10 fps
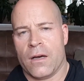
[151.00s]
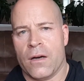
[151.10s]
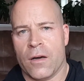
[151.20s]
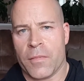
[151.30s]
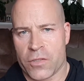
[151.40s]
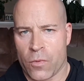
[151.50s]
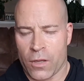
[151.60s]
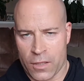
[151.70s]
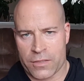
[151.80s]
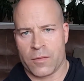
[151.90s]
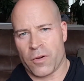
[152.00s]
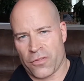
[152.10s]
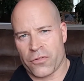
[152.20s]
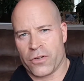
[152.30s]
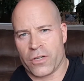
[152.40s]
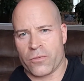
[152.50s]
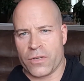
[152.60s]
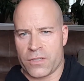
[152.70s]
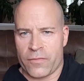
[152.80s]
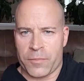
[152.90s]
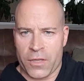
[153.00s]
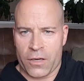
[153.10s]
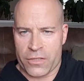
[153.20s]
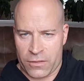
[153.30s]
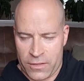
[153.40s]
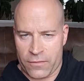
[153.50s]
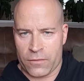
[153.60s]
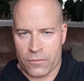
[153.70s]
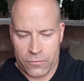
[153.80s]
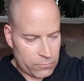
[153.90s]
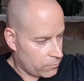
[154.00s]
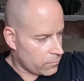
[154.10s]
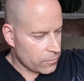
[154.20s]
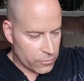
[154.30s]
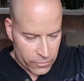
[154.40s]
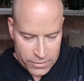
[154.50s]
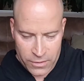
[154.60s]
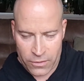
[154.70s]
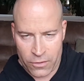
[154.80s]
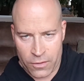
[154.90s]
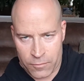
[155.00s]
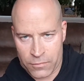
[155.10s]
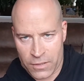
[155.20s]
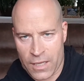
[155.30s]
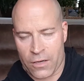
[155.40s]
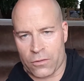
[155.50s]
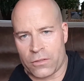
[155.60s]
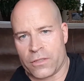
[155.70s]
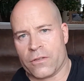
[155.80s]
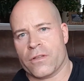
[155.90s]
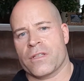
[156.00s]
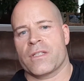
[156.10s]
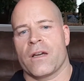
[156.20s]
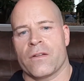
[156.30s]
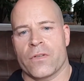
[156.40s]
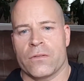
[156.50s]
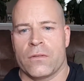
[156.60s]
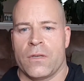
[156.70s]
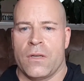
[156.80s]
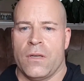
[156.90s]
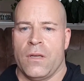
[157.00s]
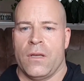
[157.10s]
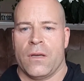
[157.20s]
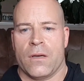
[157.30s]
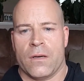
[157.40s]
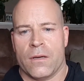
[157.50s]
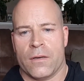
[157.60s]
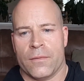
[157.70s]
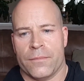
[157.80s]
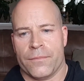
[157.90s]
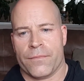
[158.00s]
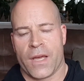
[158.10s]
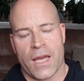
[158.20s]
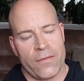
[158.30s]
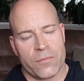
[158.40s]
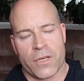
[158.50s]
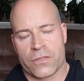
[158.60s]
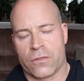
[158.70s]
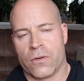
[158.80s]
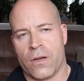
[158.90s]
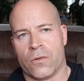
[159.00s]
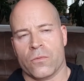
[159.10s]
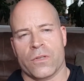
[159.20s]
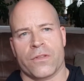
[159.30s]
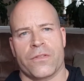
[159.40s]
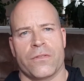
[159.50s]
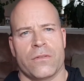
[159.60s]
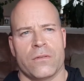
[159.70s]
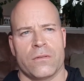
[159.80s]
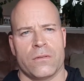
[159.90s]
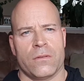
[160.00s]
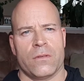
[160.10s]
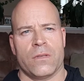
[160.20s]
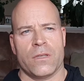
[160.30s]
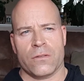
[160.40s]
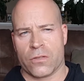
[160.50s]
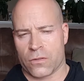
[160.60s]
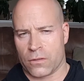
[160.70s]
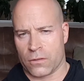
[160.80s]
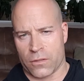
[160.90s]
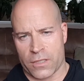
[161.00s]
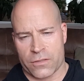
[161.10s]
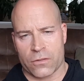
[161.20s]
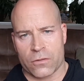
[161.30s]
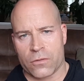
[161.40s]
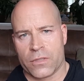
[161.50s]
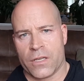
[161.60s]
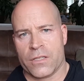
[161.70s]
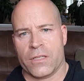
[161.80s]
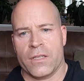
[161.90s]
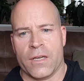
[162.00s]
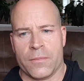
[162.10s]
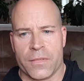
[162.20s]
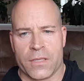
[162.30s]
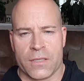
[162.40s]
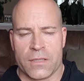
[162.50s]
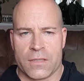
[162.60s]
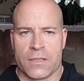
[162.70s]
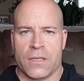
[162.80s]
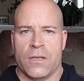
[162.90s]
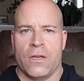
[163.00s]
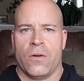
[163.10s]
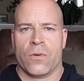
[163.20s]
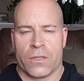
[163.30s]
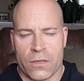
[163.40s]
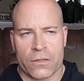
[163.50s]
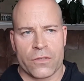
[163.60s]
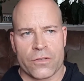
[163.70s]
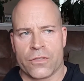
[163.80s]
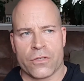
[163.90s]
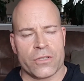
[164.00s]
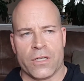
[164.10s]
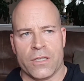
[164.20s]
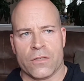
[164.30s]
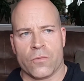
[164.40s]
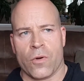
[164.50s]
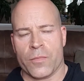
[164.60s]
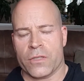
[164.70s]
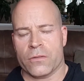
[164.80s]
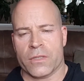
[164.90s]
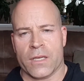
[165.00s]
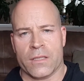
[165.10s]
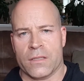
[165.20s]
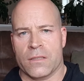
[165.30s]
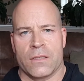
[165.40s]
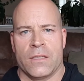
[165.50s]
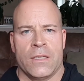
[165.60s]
as well as about 30 degrees of abduction, raising the arm laterally or to the side of you. I haven't messed around with internal or external rotation yet because when I talked to the surgeon, he doesn't want me doing any